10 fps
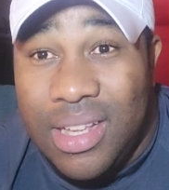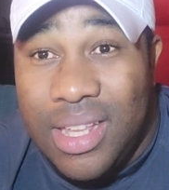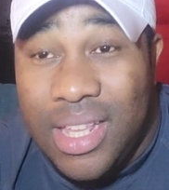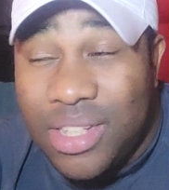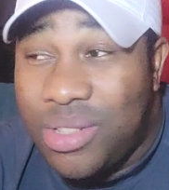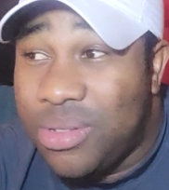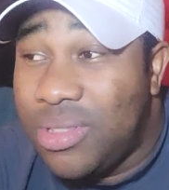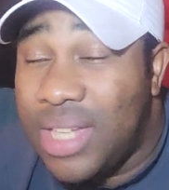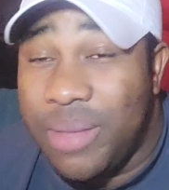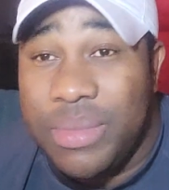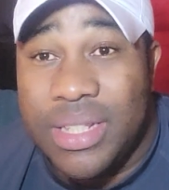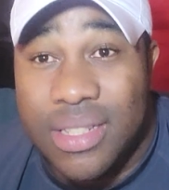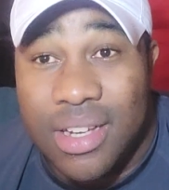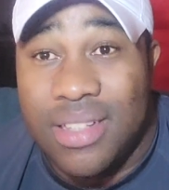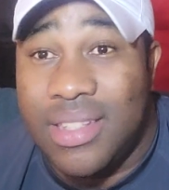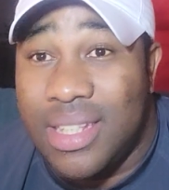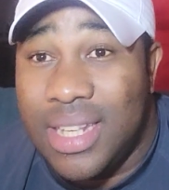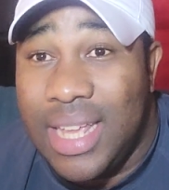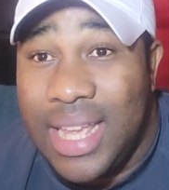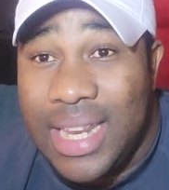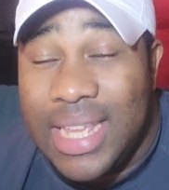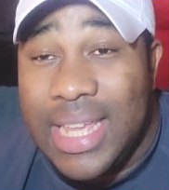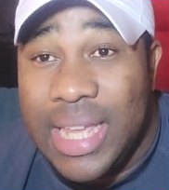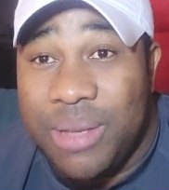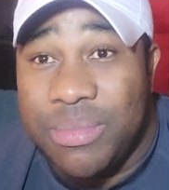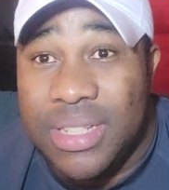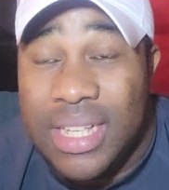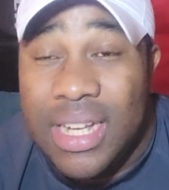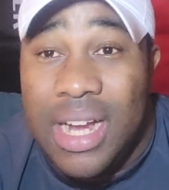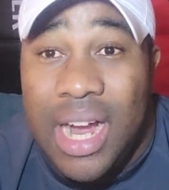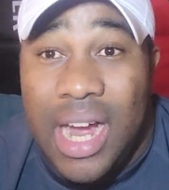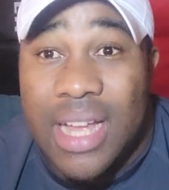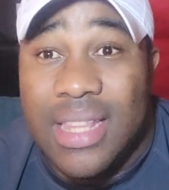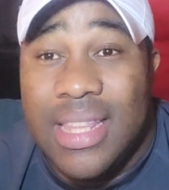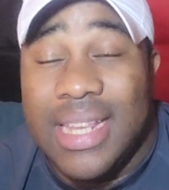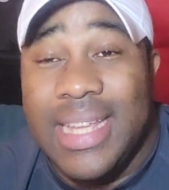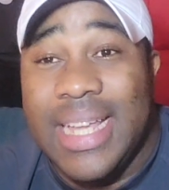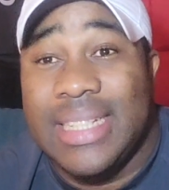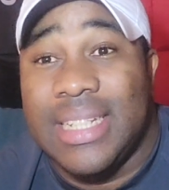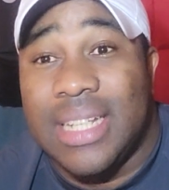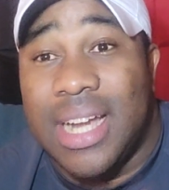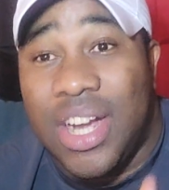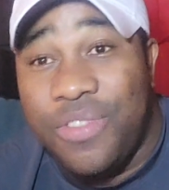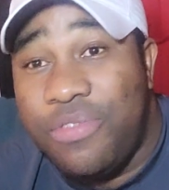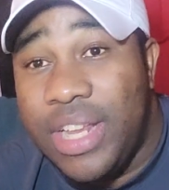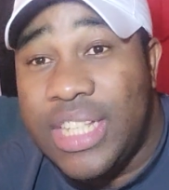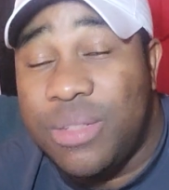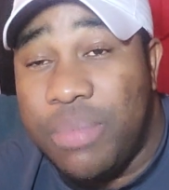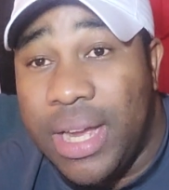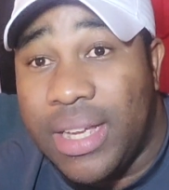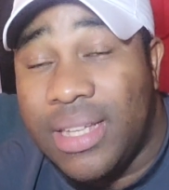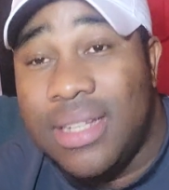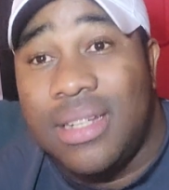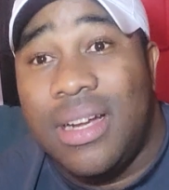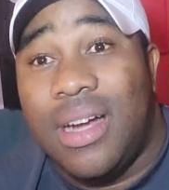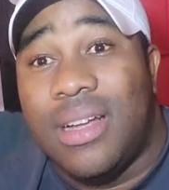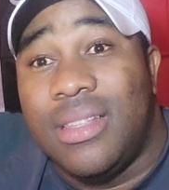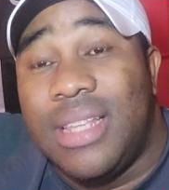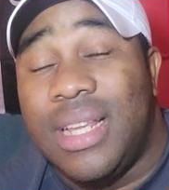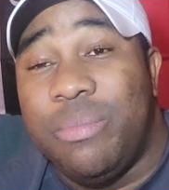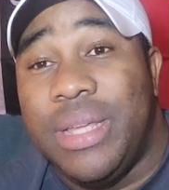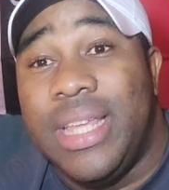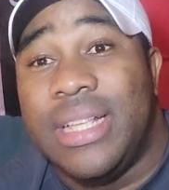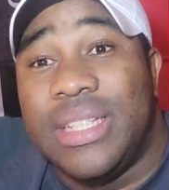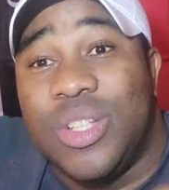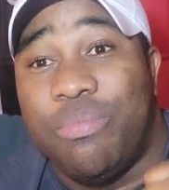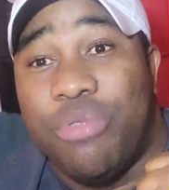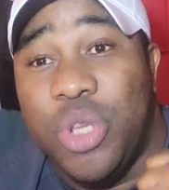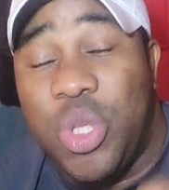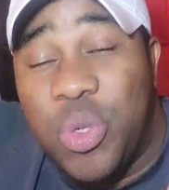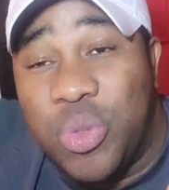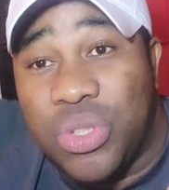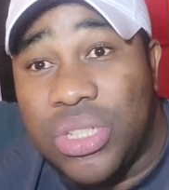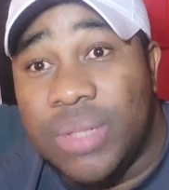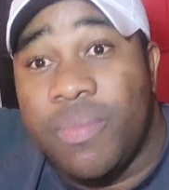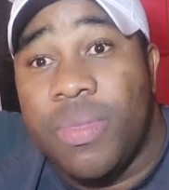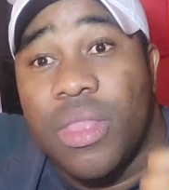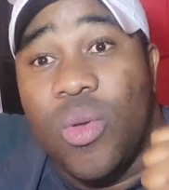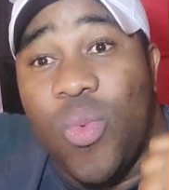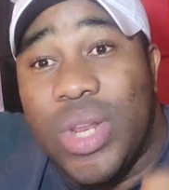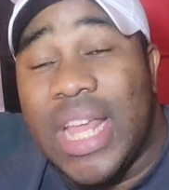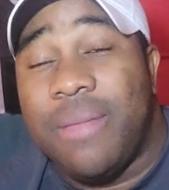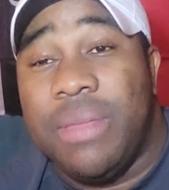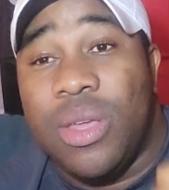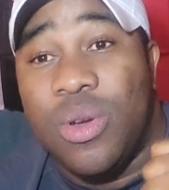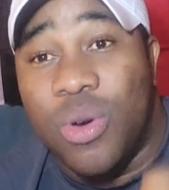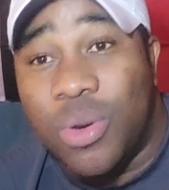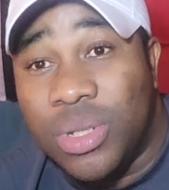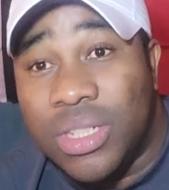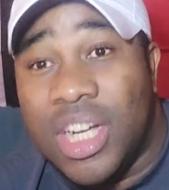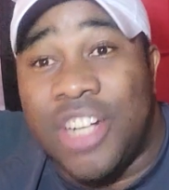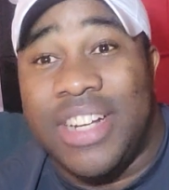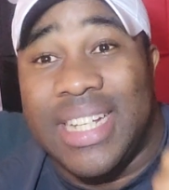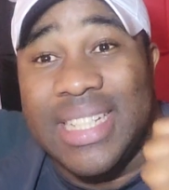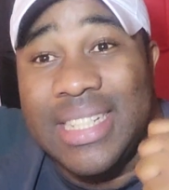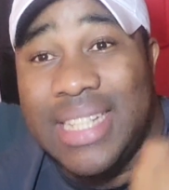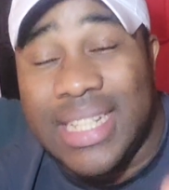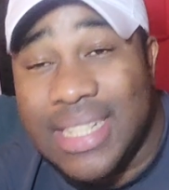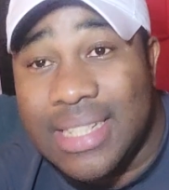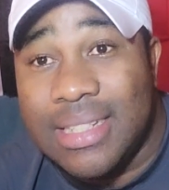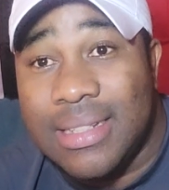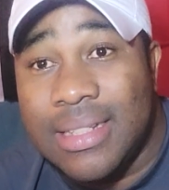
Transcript: He should not be starting any games until he gets his confidence back, until he begins to produce, whether it be goals or assists.